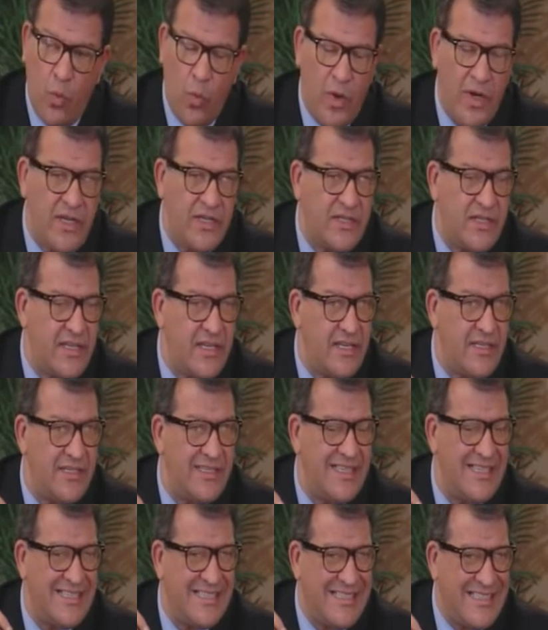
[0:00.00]
what is the
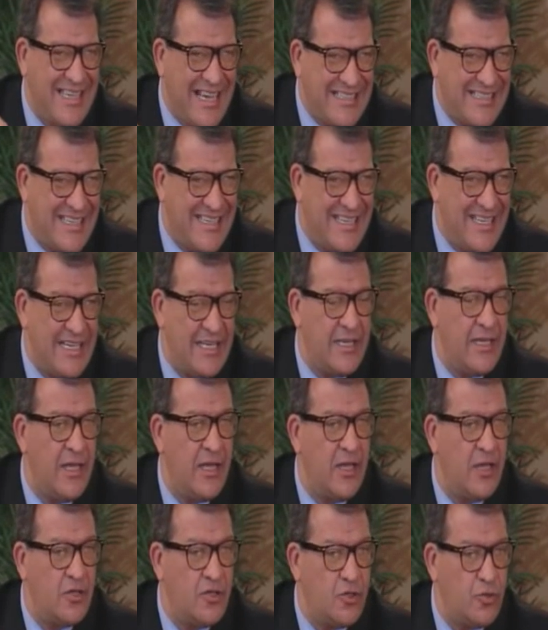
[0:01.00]
necessity
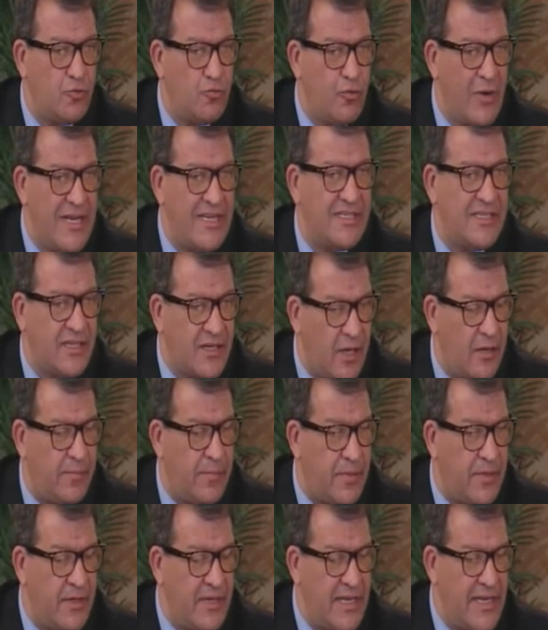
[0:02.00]
to raise it
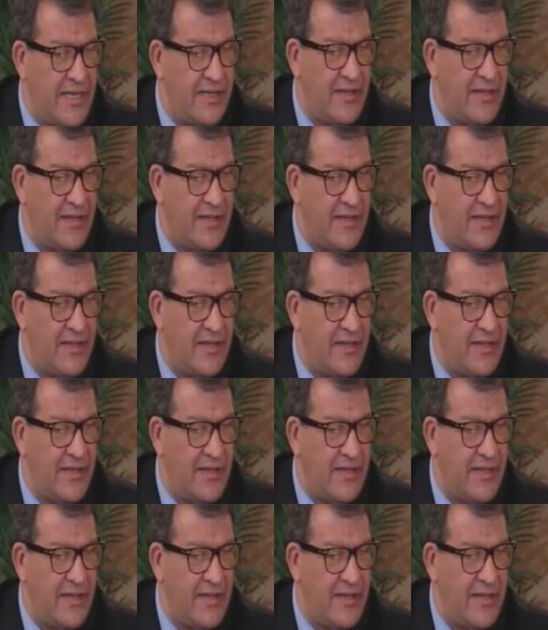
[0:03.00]
up